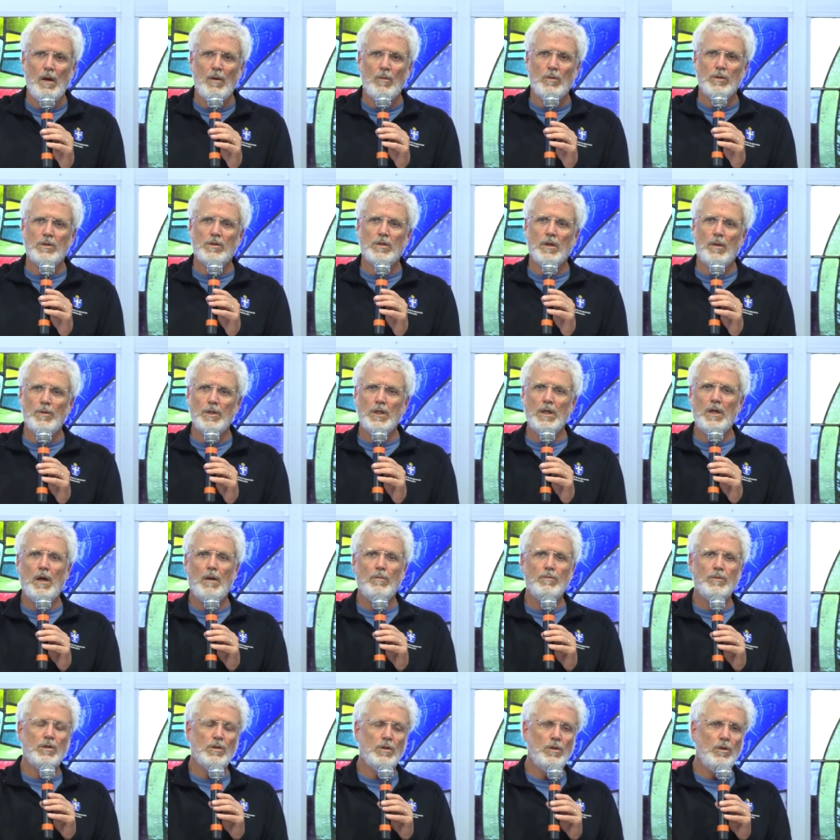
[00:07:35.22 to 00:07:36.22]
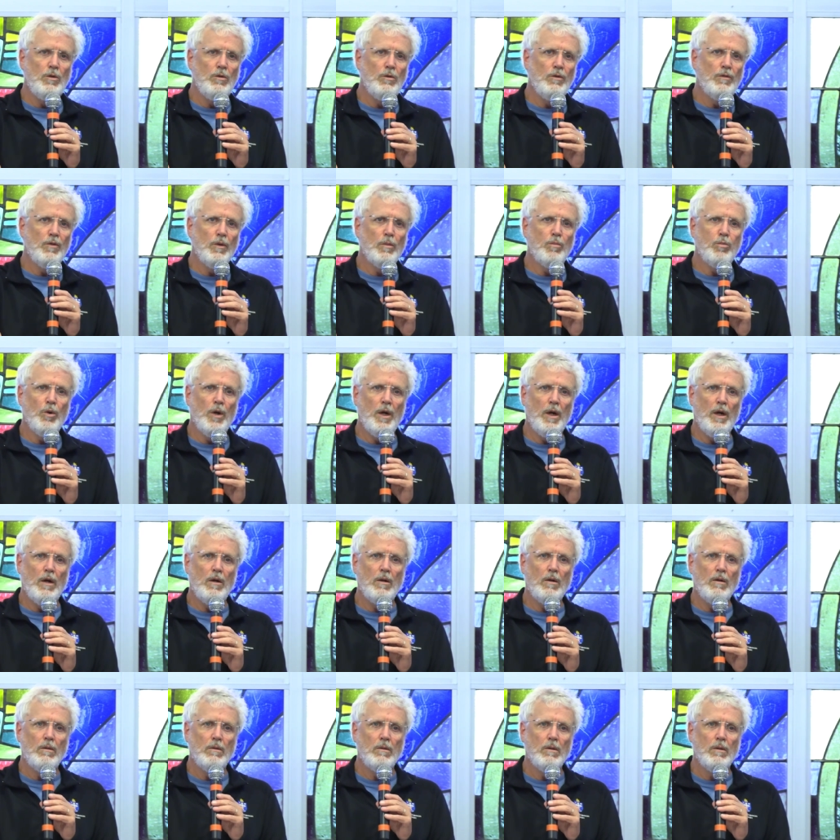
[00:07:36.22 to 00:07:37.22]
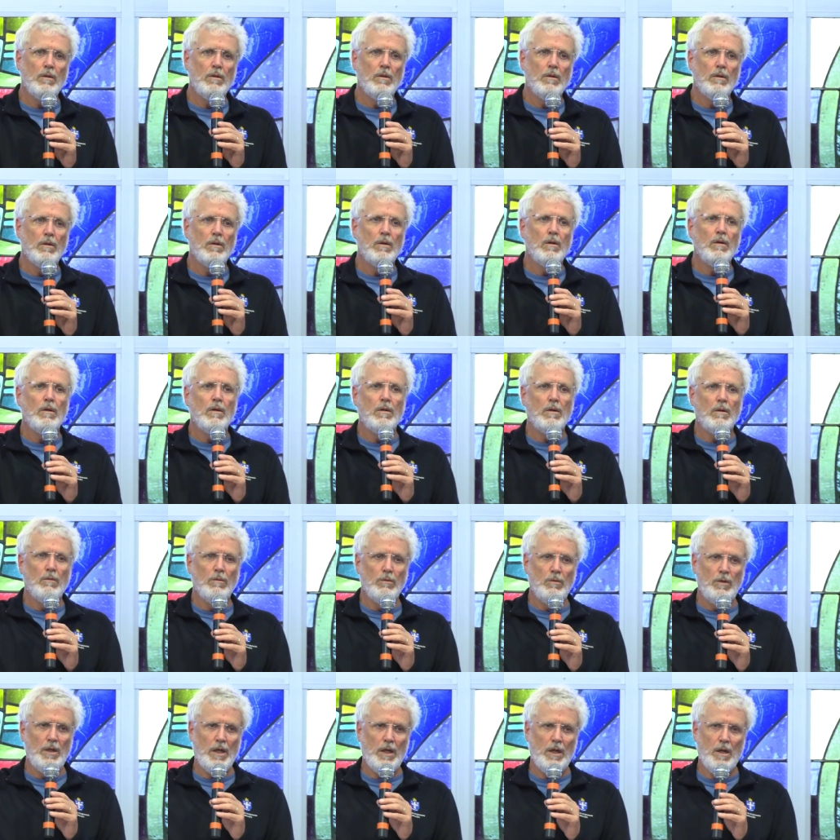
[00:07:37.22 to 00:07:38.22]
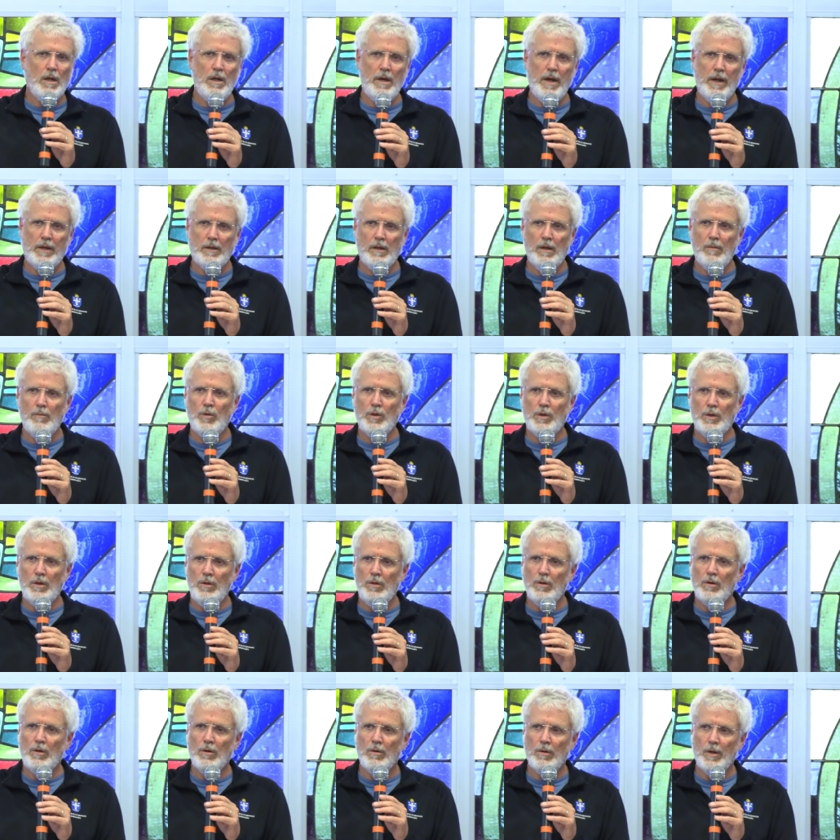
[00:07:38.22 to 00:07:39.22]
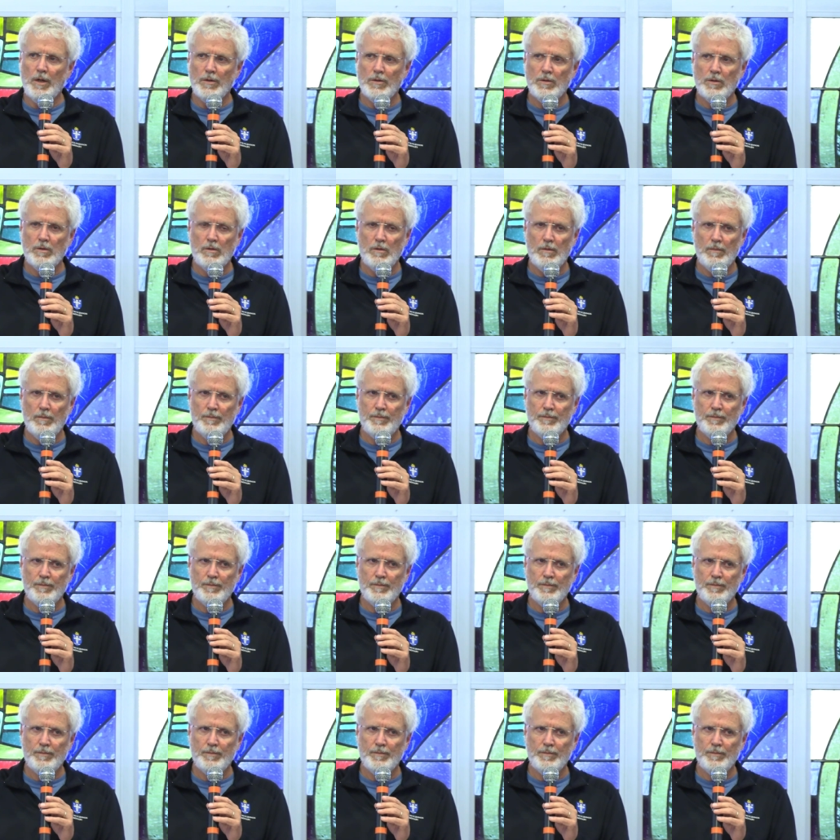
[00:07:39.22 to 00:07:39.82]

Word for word: When someone comes to you for prayer, reconnect them with the Eucharist.